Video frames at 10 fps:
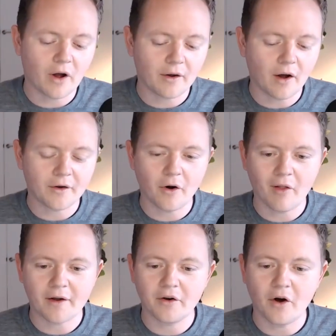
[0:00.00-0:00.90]
I got
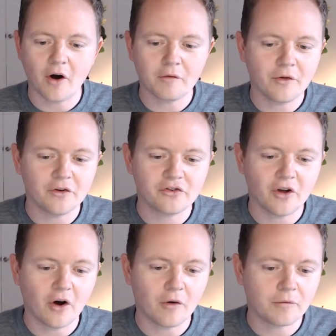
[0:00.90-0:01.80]
like an
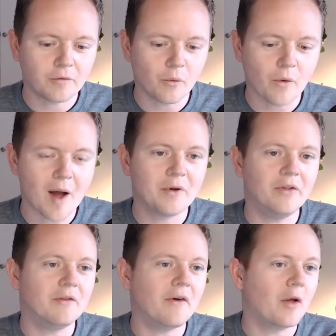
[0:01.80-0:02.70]
off-the-shelf rapid
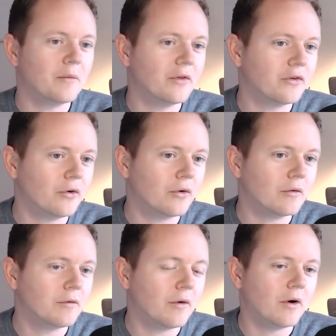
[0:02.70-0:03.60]
development tool
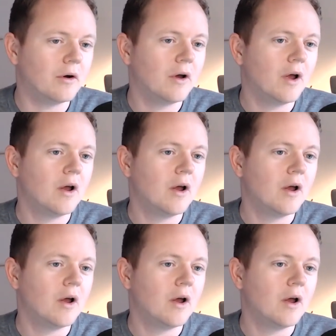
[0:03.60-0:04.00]
for